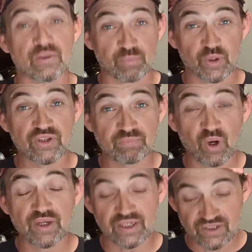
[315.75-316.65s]
The
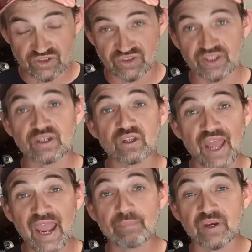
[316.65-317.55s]
pre-spawn is still
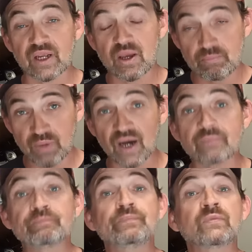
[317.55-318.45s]
happening,
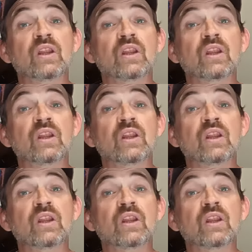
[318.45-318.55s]
but